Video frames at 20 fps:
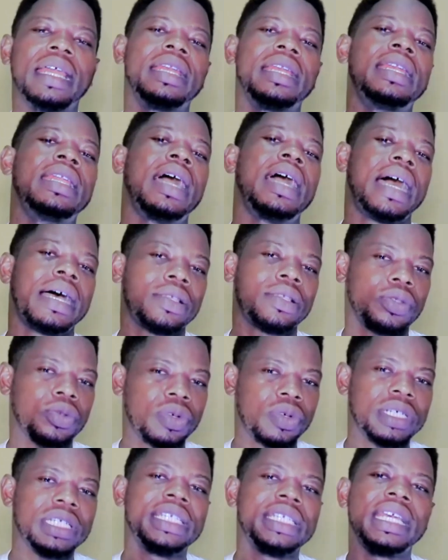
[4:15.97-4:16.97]
then as
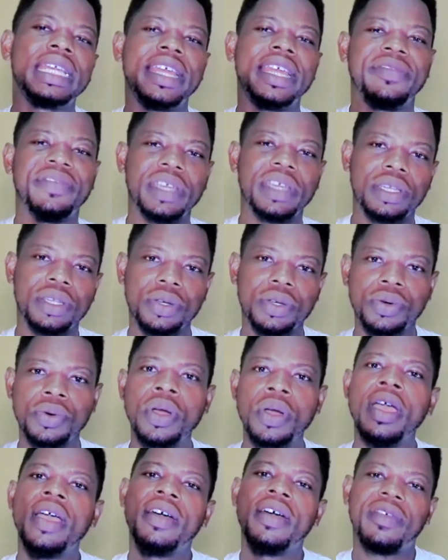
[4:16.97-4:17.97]
well share the
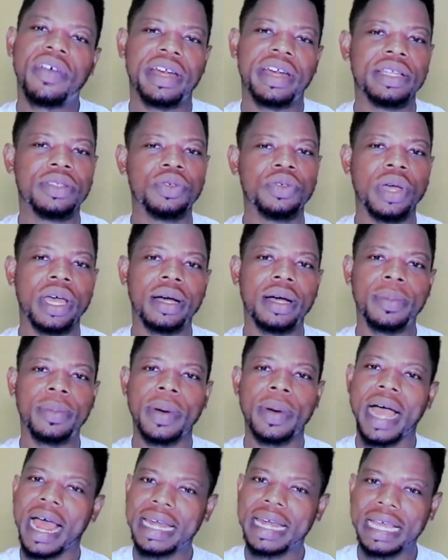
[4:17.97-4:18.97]
video for it to
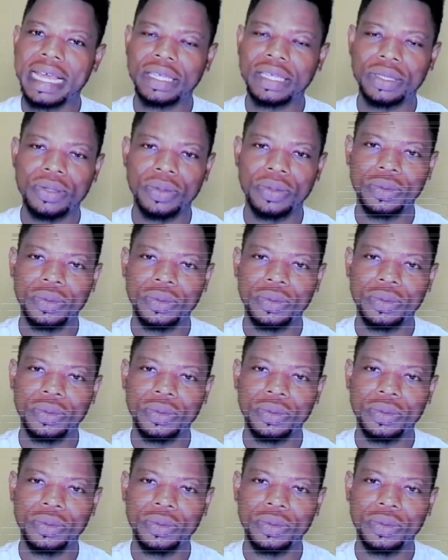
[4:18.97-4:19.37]
help others